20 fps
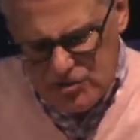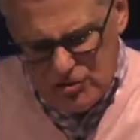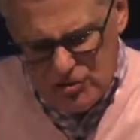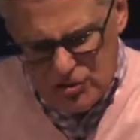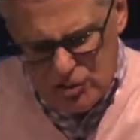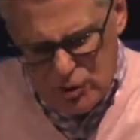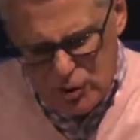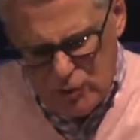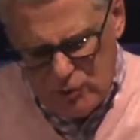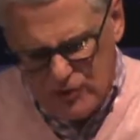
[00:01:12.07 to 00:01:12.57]

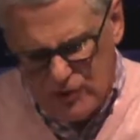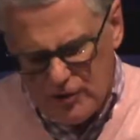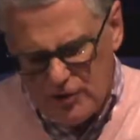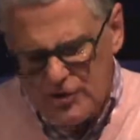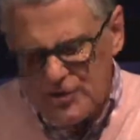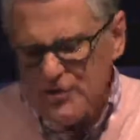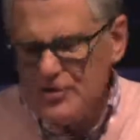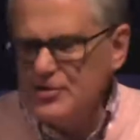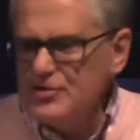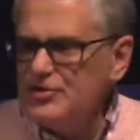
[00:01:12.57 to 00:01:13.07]
two
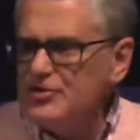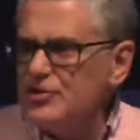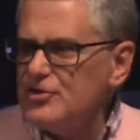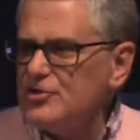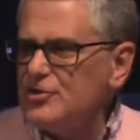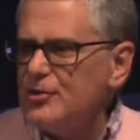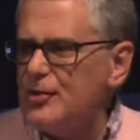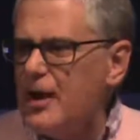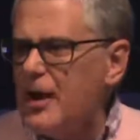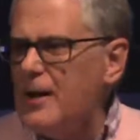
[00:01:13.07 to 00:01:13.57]
verses
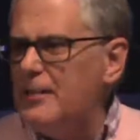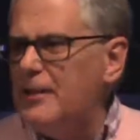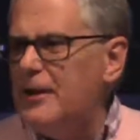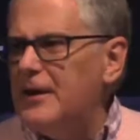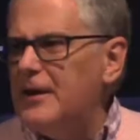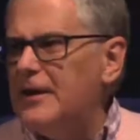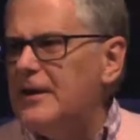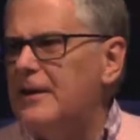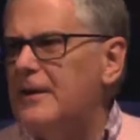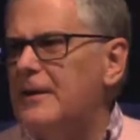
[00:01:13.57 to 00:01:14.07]

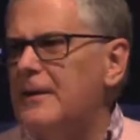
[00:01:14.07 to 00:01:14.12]
describing